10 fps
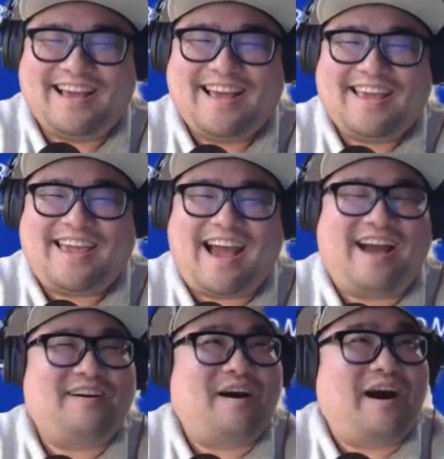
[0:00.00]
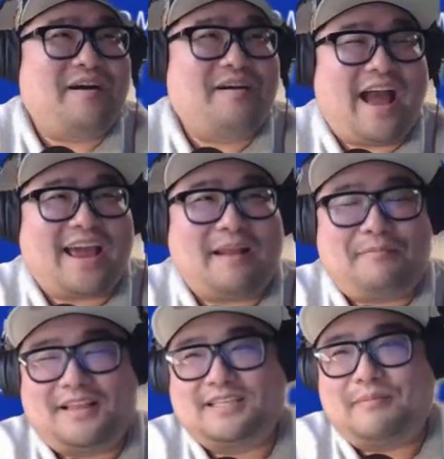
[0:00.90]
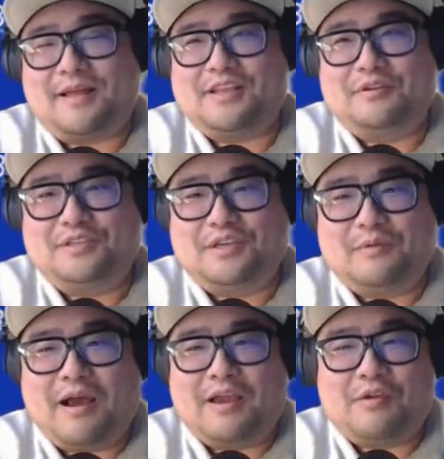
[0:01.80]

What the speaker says: Yeah, I gotta put this up on YouTube.